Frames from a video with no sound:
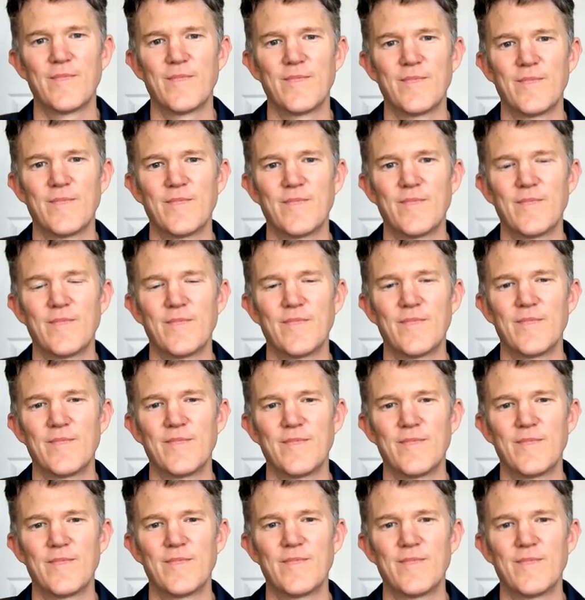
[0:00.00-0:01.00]

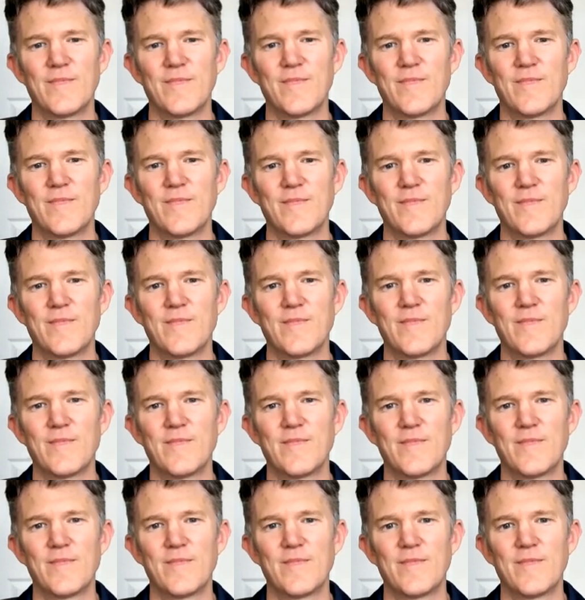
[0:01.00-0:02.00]

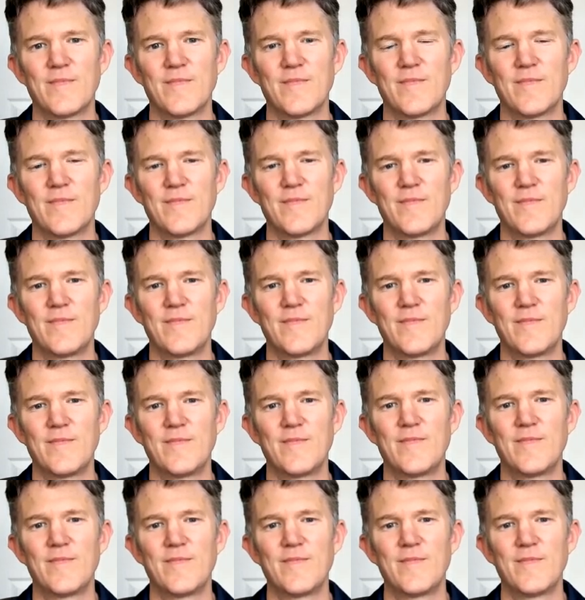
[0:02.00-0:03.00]

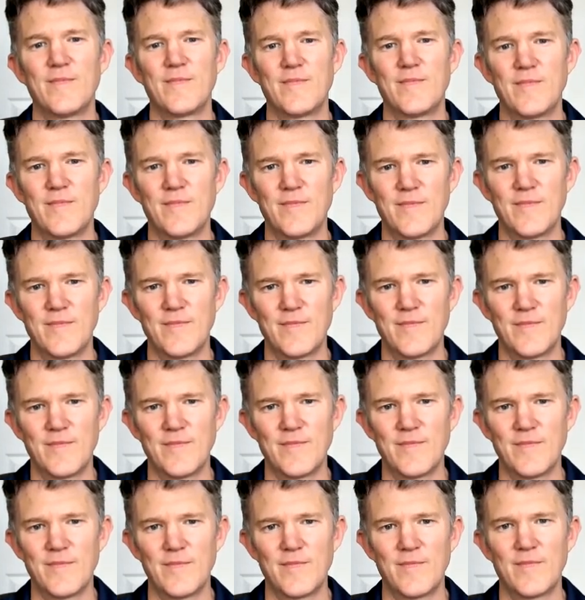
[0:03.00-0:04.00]

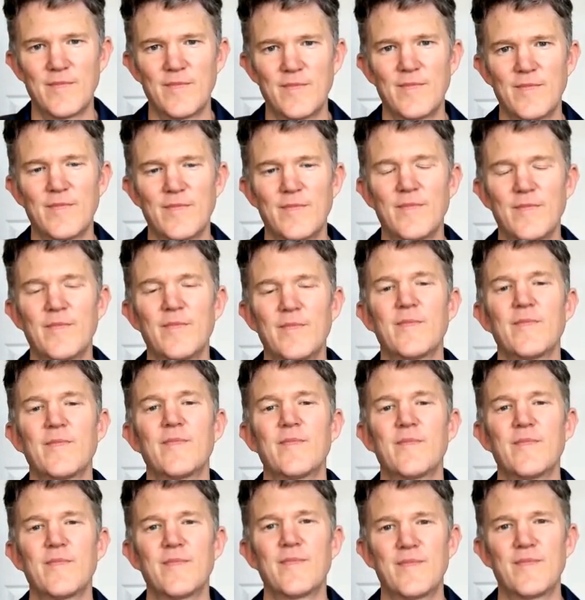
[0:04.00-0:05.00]

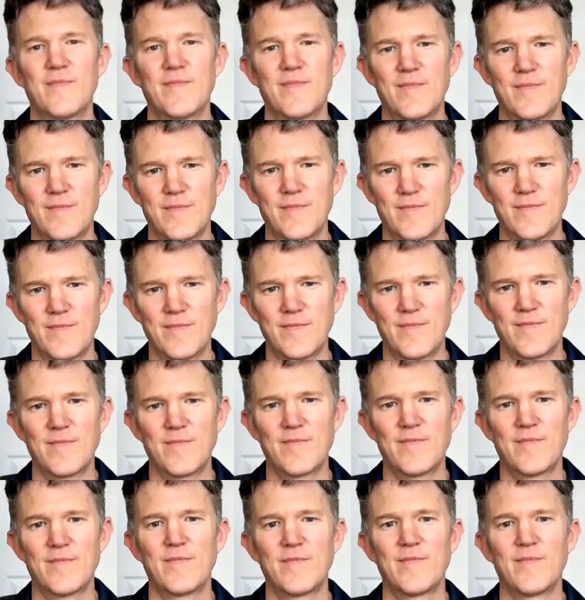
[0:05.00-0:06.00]

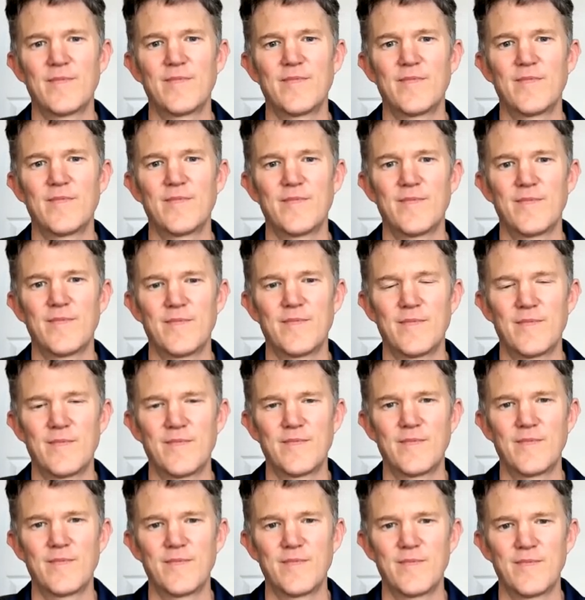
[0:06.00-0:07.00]

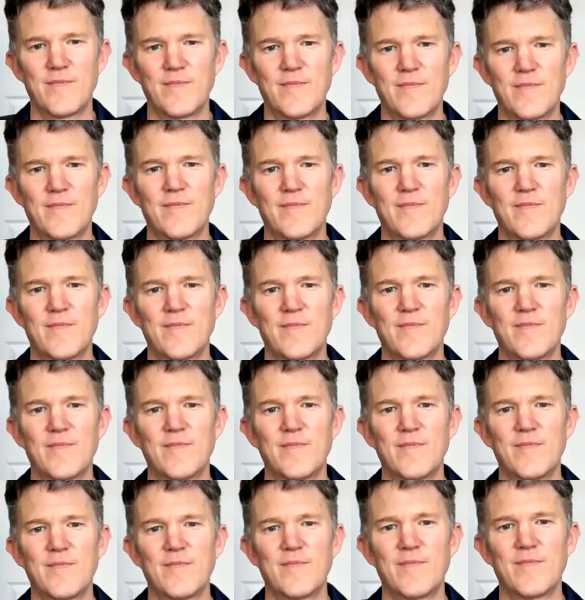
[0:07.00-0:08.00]
[no speech]